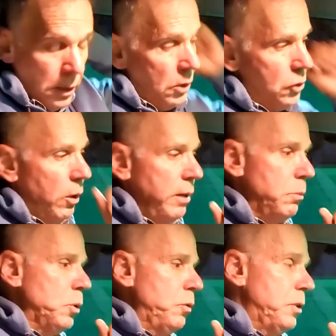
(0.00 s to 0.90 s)
So I
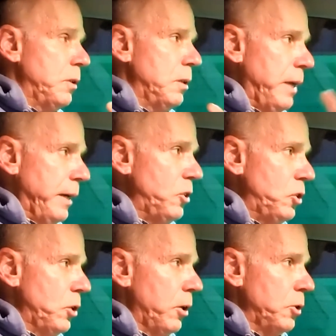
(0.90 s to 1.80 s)
moved to the next
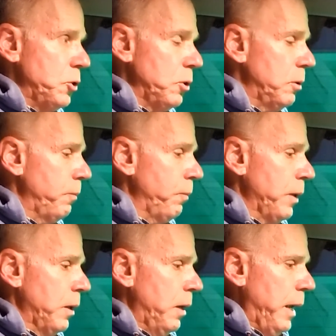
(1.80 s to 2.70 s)
charger
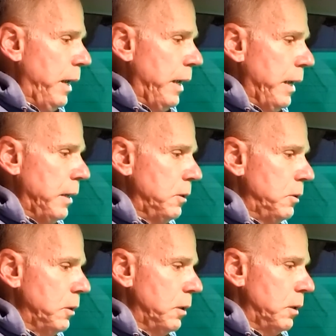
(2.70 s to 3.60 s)
and
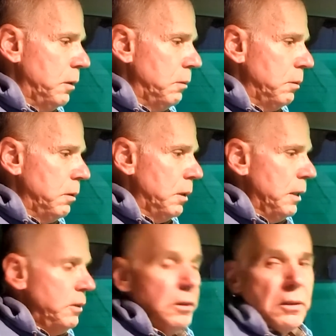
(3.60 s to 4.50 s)

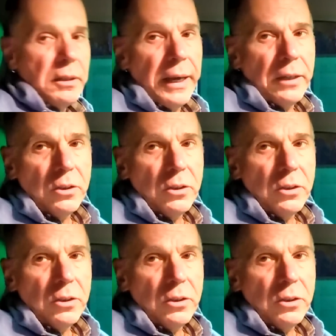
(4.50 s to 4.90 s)
did it again